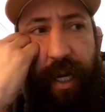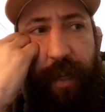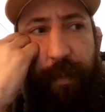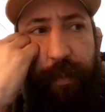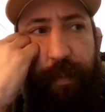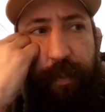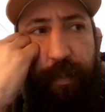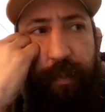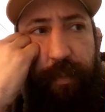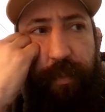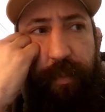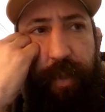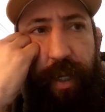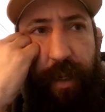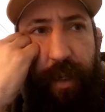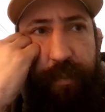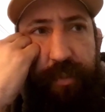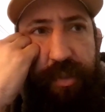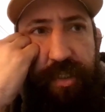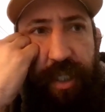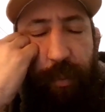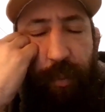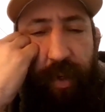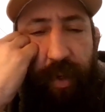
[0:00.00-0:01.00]
I'm
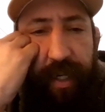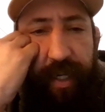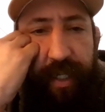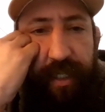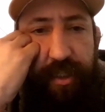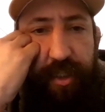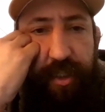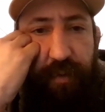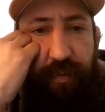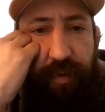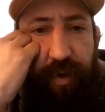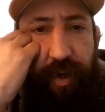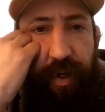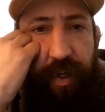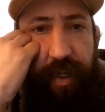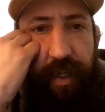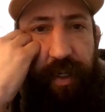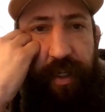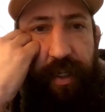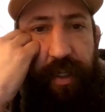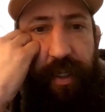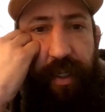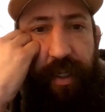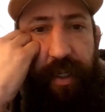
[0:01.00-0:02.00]
I'm somewhat
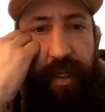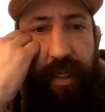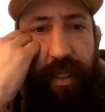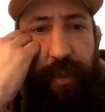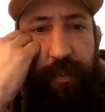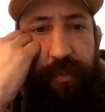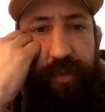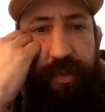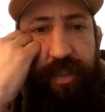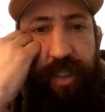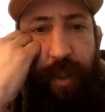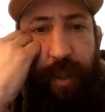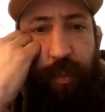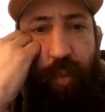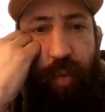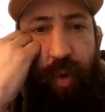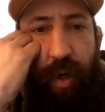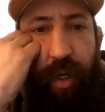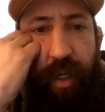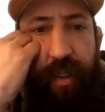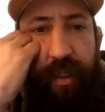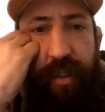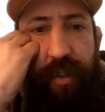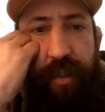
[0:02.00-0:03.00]
introverted and I'm
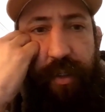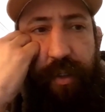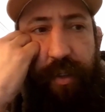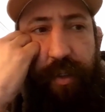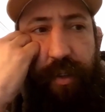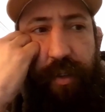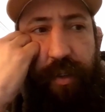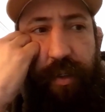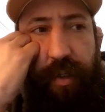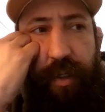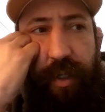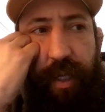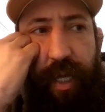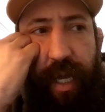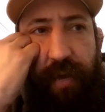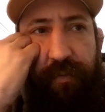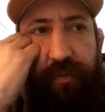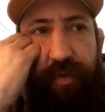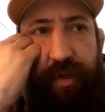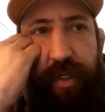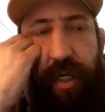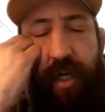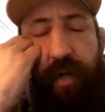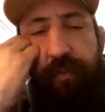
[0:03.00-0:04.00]
somewhat
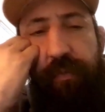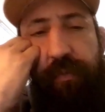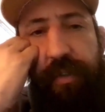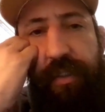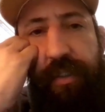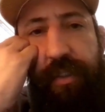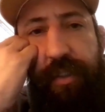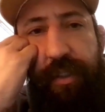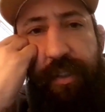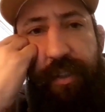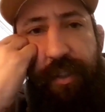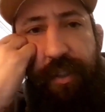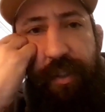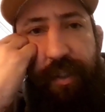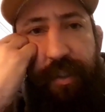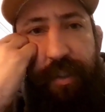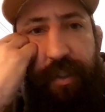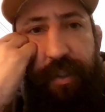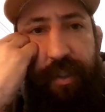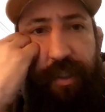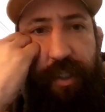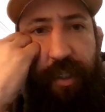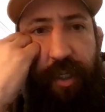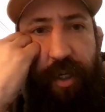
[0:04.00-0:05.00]
have a nervous,
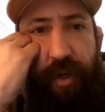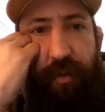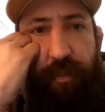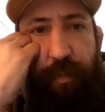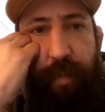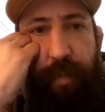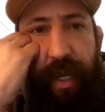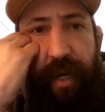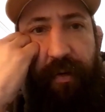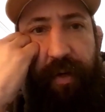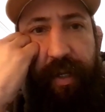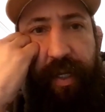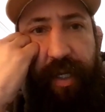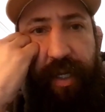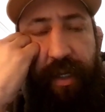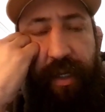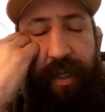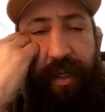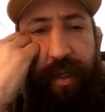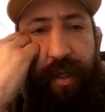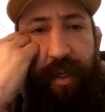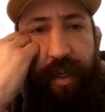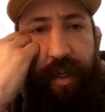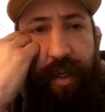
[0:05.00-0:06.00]
you know,
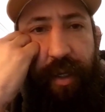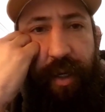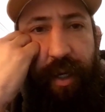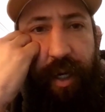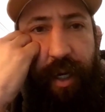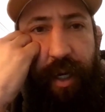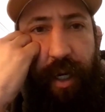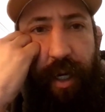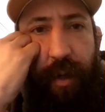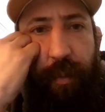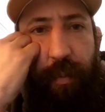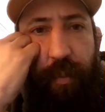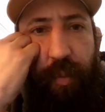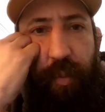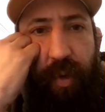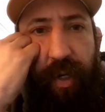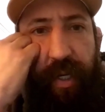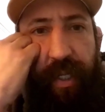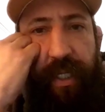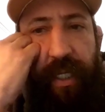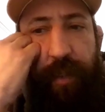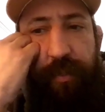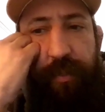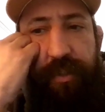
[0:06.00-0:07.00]
belly mm. um
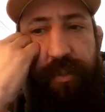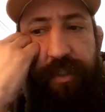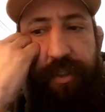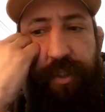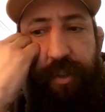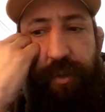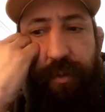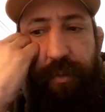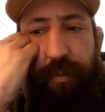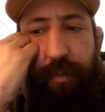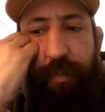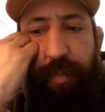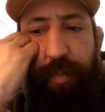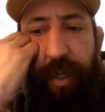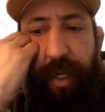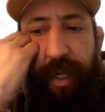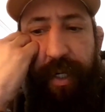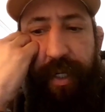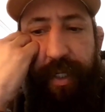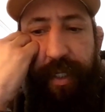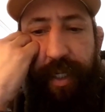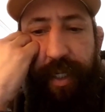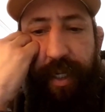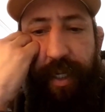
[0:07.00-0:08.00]
when it comes to
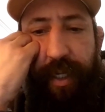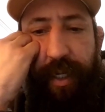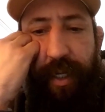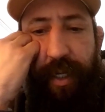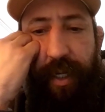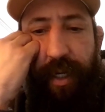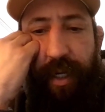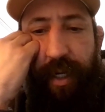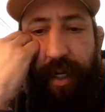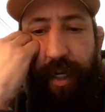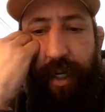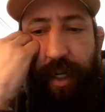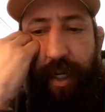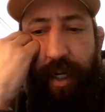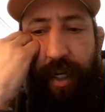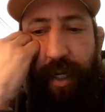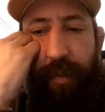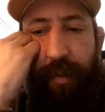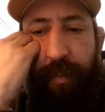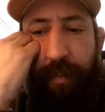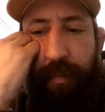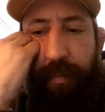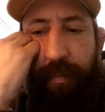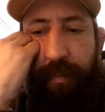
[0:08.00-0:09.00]
but
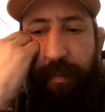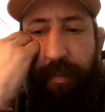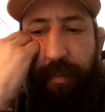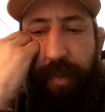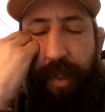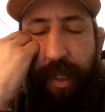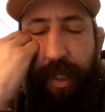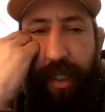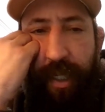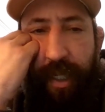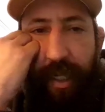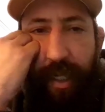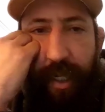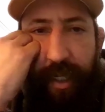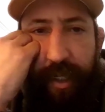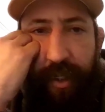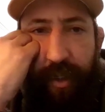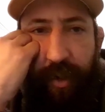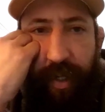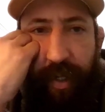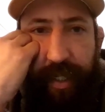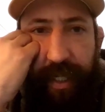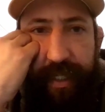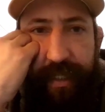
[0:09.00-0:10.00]
um
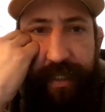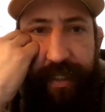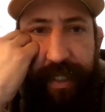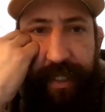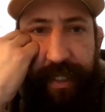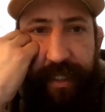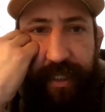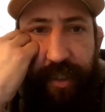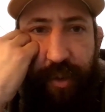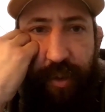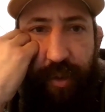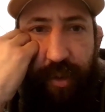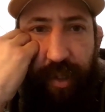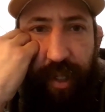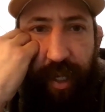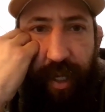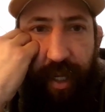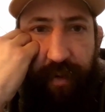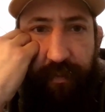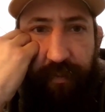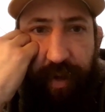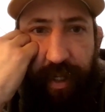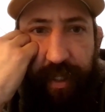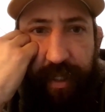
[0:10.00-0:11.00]
you know, I, I take to a
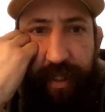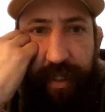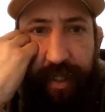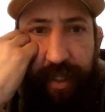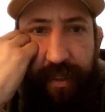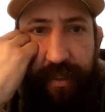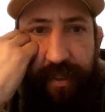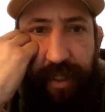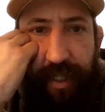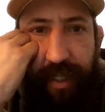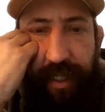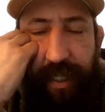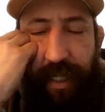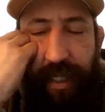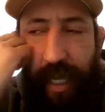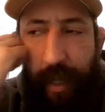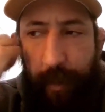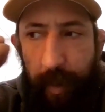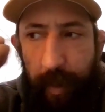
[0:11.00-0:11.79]
lot of like things like